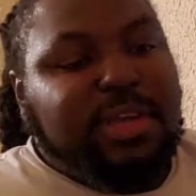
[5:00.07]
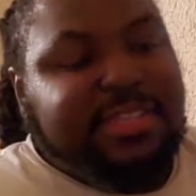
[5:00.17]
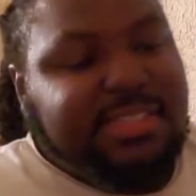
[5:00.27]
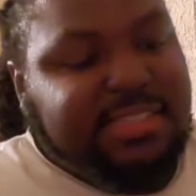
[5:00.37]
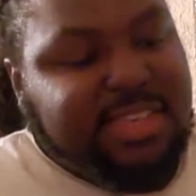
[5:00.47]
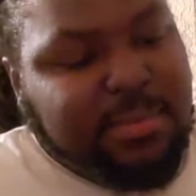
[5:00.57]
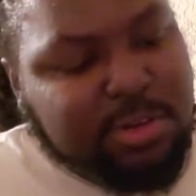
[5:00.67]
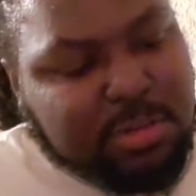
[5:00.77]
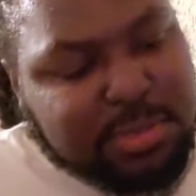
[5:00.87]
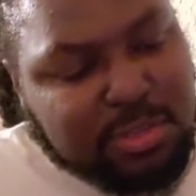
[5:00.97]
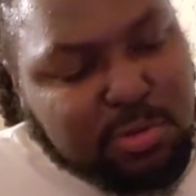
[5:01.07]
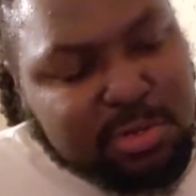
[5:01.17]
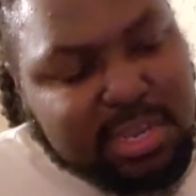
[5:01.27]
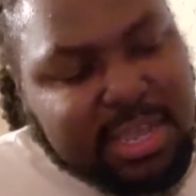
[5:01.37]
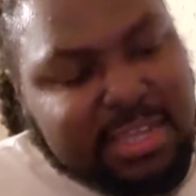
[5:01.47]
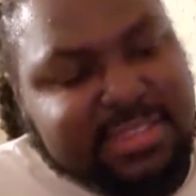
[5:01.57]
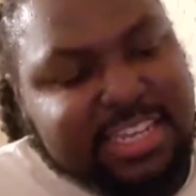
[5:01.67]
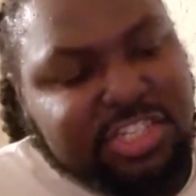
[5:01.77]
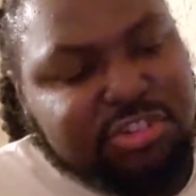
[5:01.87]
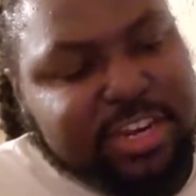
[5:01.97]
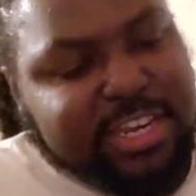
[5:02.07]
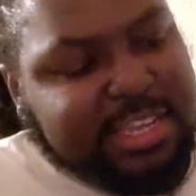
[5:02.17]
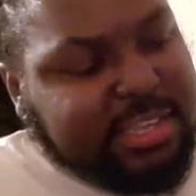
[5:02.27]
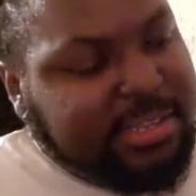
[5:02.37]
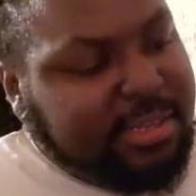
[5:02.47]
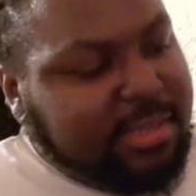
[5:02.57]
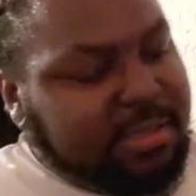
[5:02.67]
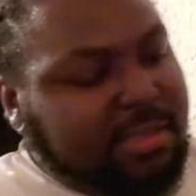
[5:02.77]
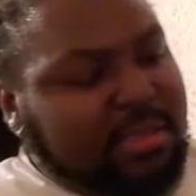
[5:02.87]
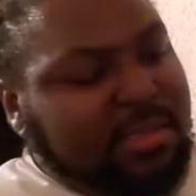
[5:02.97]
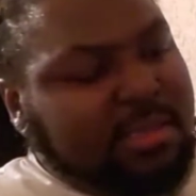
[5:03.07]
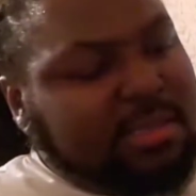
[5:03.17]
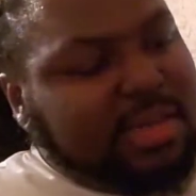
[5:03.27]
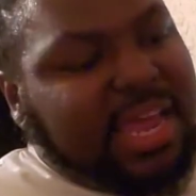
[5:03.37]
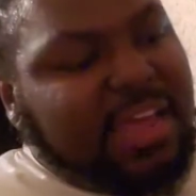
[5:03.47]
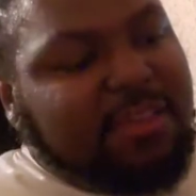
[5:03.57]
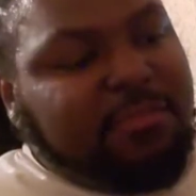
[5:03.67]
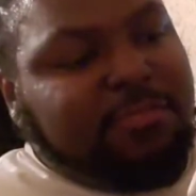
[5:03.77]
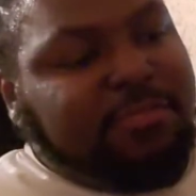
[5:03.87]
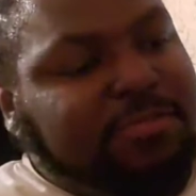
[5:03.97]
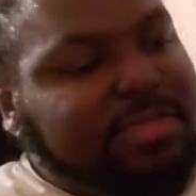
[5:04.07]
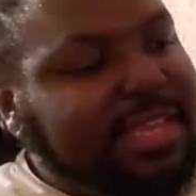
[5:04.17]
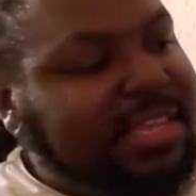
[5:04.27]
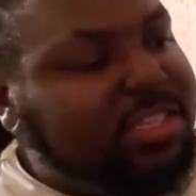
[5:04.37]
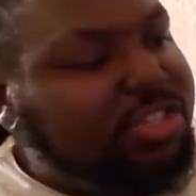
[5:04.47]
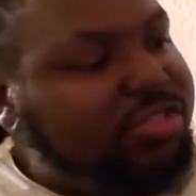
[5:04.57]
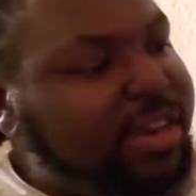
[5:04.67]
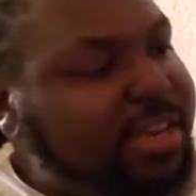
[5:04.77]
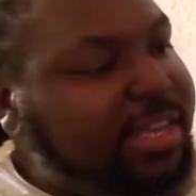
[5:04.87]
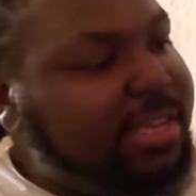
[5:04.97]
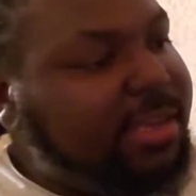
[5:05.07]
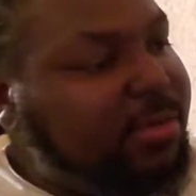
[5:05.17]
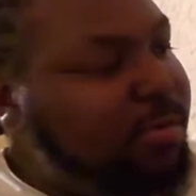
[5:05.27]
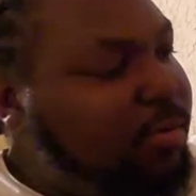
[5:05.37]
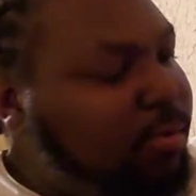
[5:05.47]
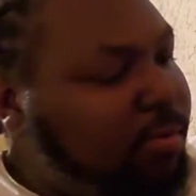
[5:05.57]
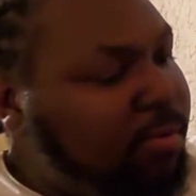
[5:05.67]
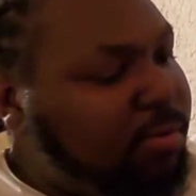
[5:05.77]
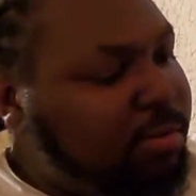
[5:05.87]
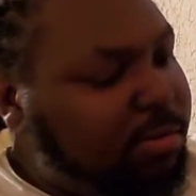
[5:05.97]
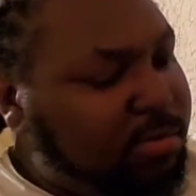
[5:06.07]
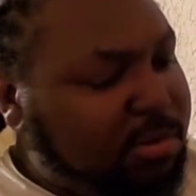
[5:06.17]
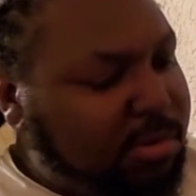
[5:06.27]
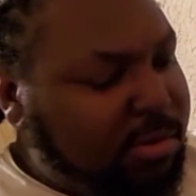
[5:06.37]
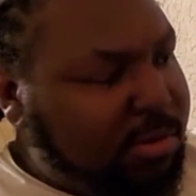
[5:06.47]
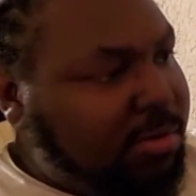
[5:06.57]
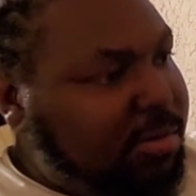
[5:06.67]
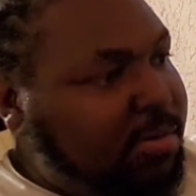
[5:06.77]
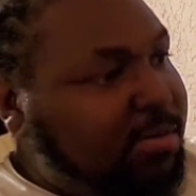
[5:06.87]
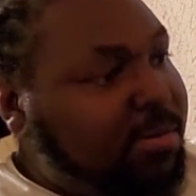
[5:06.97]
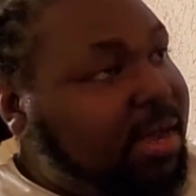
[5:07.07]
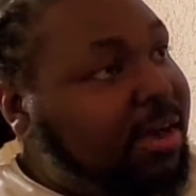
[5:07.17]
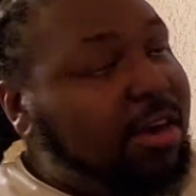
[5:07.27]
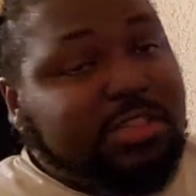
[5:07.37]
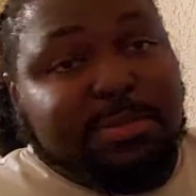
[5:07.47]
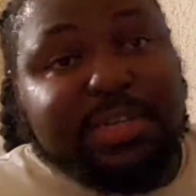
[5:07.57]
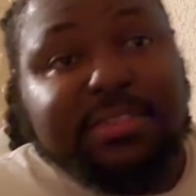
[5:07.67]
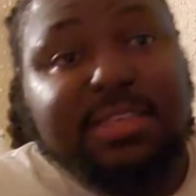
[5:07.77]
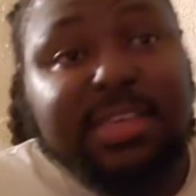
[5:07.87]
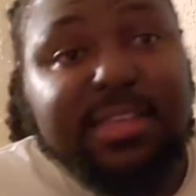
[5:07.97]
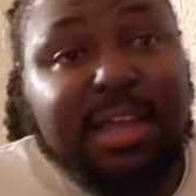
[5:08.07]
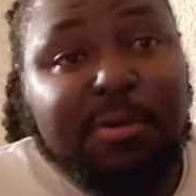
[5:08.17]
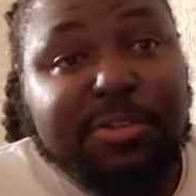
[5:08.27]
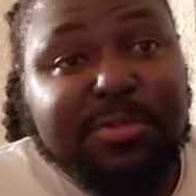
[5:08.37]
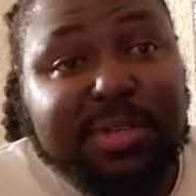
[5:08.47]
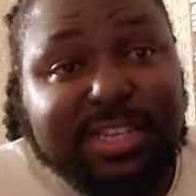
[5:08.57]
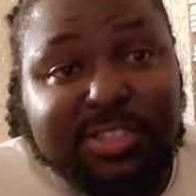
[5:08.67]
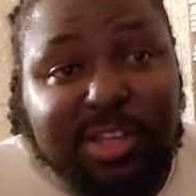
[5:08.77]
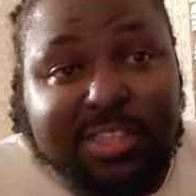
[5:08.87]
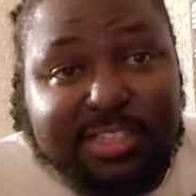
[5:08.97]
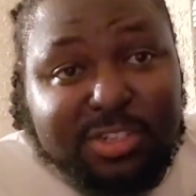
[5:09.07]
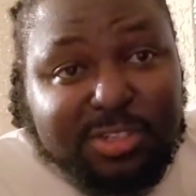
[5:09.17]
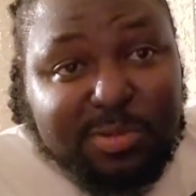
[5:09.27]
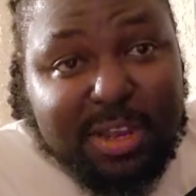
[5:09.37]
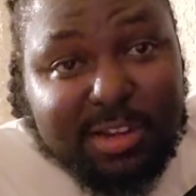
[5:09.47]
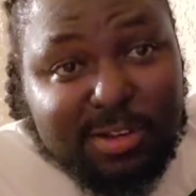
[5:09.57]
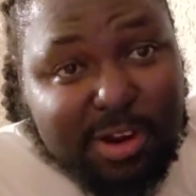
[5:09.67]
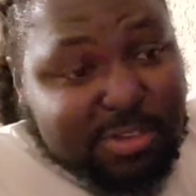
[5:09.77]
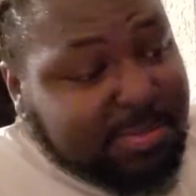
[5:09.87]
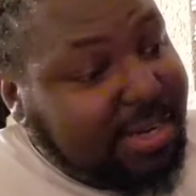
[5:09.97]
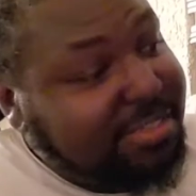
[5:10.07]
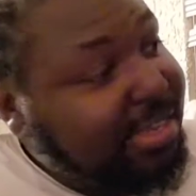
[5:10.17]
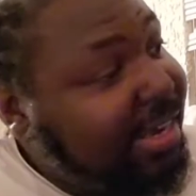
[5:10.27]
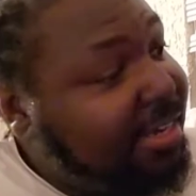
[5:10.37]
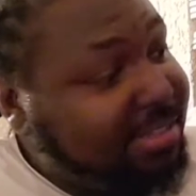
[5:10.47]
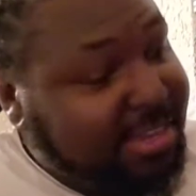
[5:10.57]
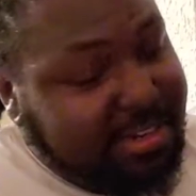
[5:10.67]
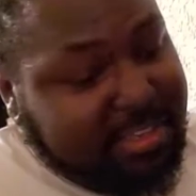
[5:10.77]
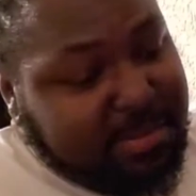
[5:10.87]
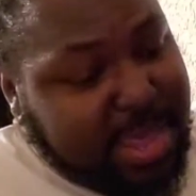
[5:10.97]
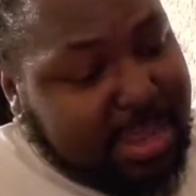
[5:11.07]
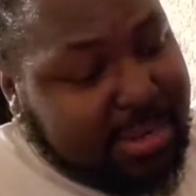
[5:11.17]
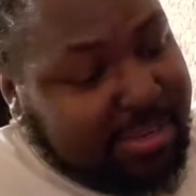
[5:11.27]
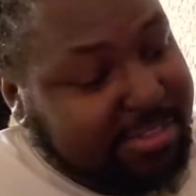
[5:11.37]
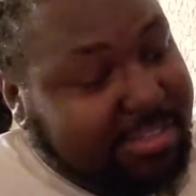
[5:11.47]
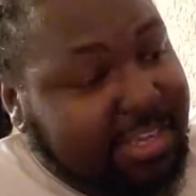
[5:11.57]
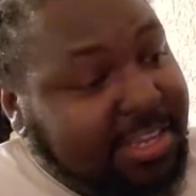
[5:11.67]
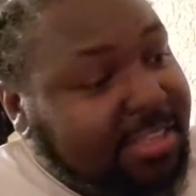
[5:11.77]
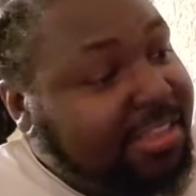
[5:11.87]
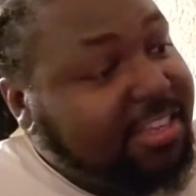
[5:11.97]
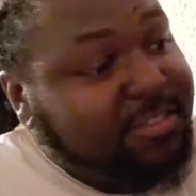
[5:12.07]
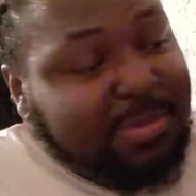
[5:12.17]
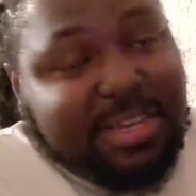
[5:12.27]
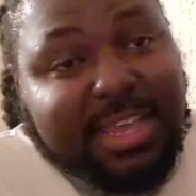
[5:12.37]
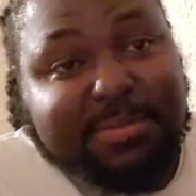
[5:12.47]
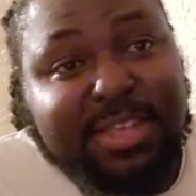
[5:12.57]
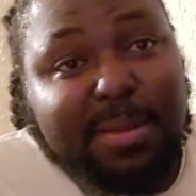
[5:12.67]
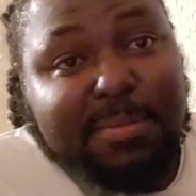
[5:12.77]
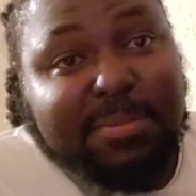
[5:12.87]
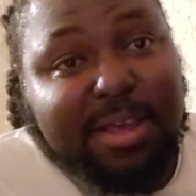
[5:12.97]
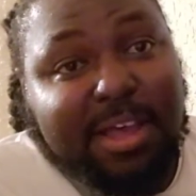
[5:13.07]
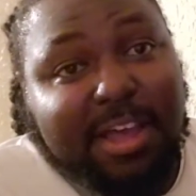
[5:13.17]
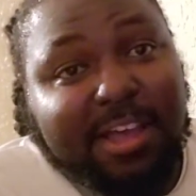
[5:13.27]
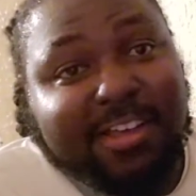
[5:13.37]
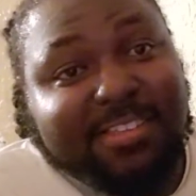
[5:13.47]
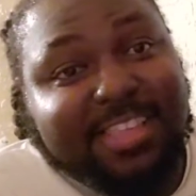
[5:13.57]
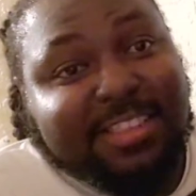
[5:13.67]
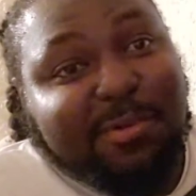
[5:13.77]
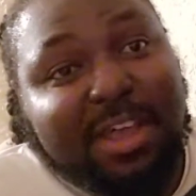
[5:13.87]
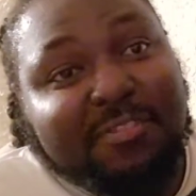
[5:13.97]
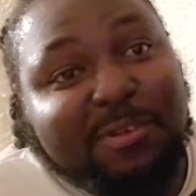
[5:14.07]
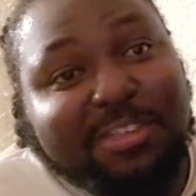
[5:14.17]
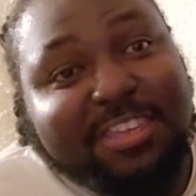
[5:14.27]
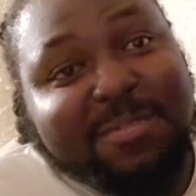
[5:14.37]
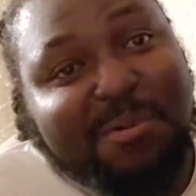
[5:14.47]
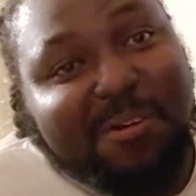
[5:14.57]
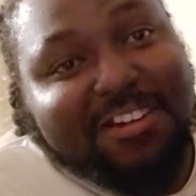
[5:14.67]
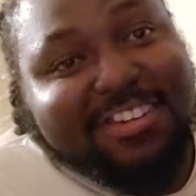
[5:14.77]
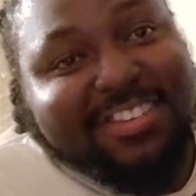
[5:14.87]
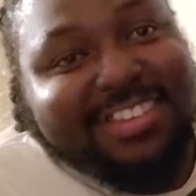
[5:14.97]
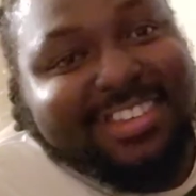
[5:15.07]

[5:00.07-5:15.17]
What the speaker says: as I said, I'm gonna be doing day trading, live day trading. Ooh, wow! When I saw this just a while ago, I was about to say I got to take this back because they give me a laptop that don't have no keyboard.